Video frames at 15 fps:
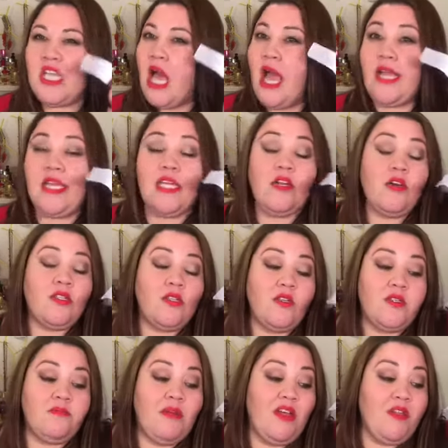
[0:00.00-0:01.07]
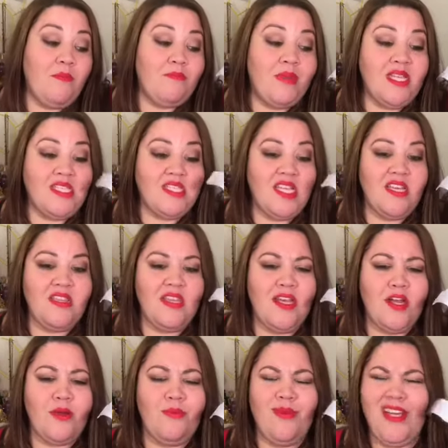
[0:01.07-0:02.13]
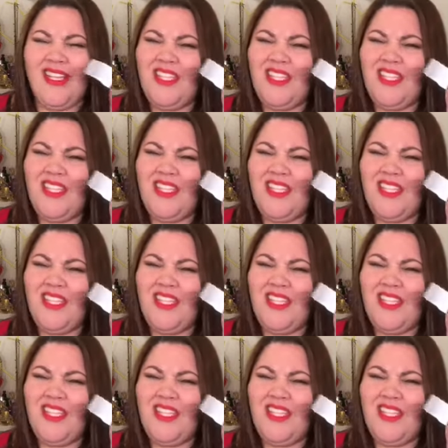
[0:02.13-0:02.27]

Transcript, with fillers: I can also smell the musk in there but